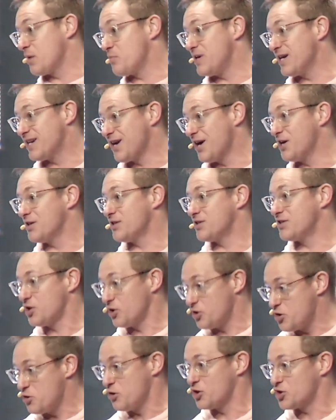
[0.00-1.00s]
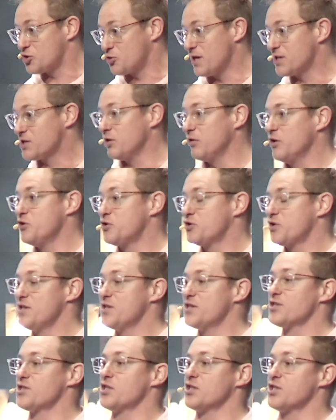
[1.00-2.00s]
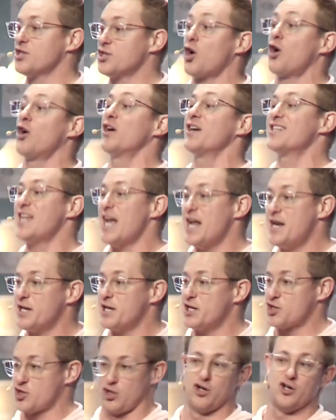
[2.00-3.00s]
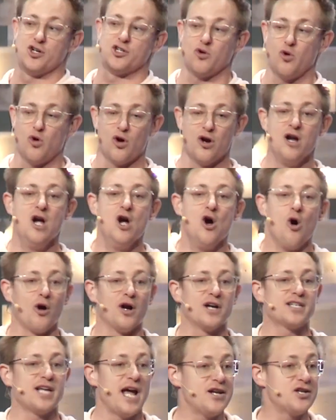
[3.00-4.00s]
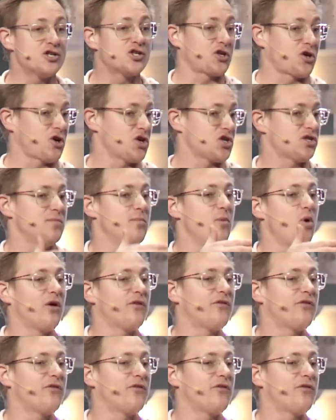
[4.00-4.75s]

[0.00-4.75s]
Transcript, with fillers: because your New Year's resolution is to start attending church or, or attend church more